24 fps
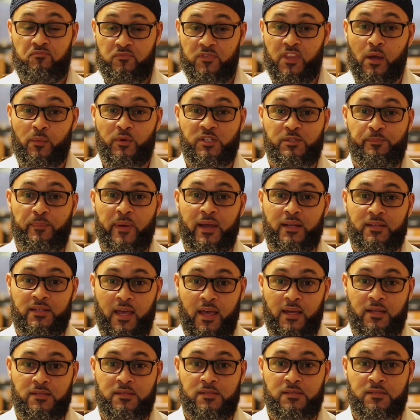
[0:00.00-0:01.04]
they respect
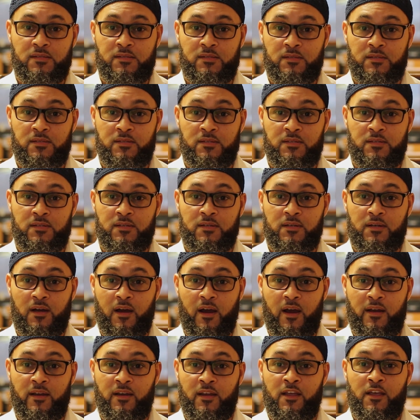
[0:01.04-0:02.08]
that.
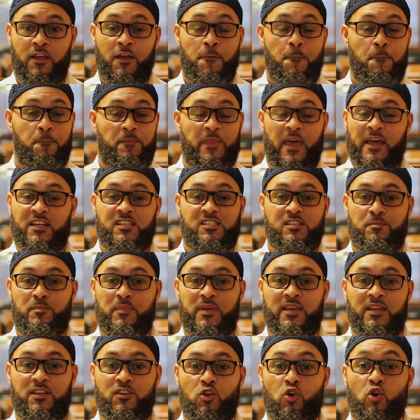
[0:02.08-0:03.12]
All right. That doesn't
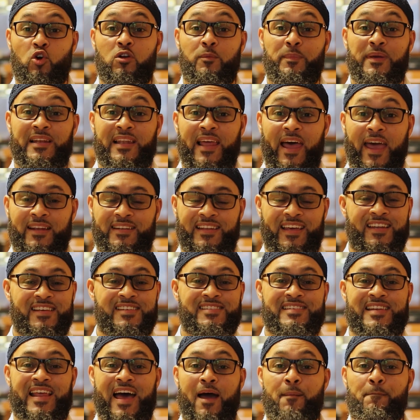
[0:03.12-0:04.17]
mean you're going to be liked. That
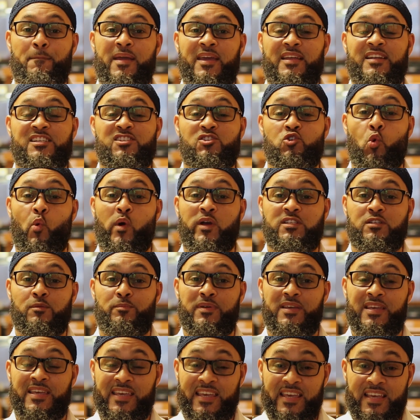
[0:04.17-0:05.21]
does not mean it's going to
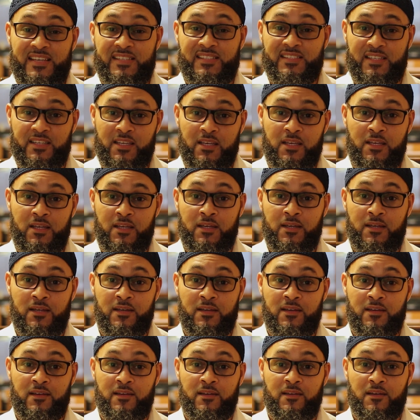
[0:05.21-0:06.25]
be easy.
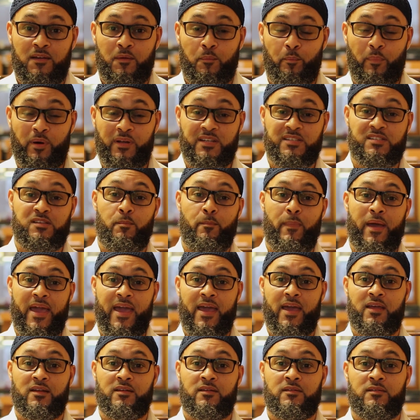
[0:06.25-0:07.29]
But as a
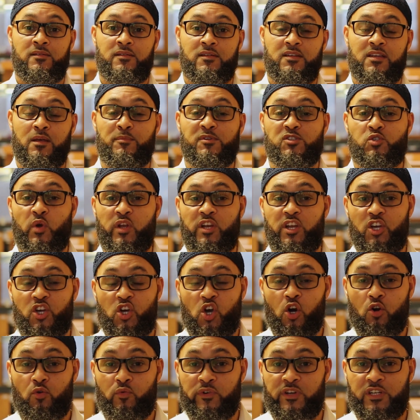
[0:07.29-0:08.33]
man, demonstrating
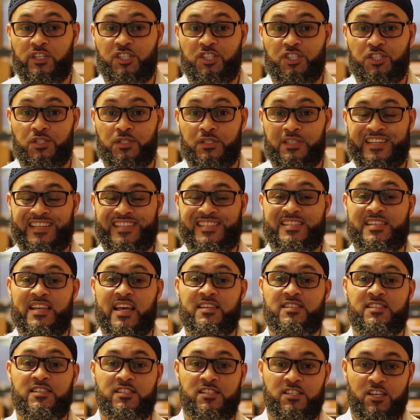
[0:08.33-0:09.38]
courage is
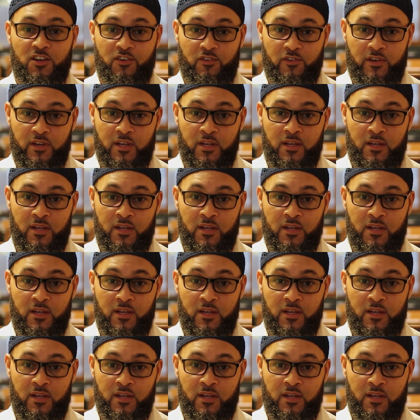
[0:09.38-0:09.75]
necessary.